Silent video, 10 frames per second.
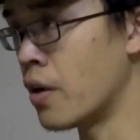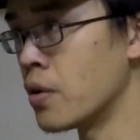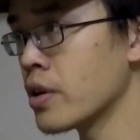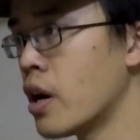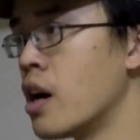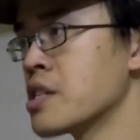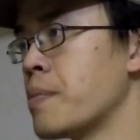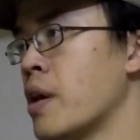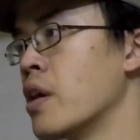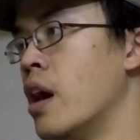only costs
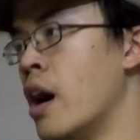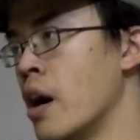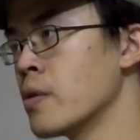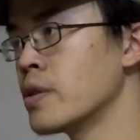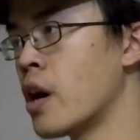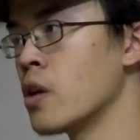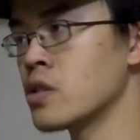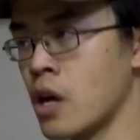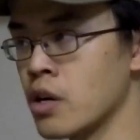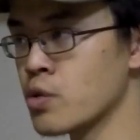about $100
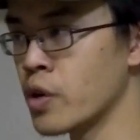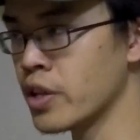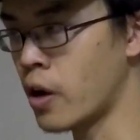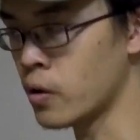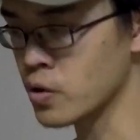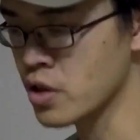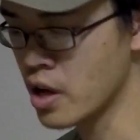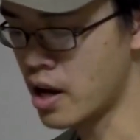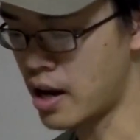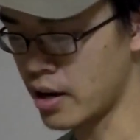to $120,
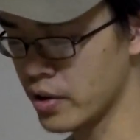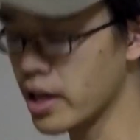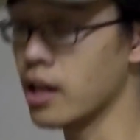you get a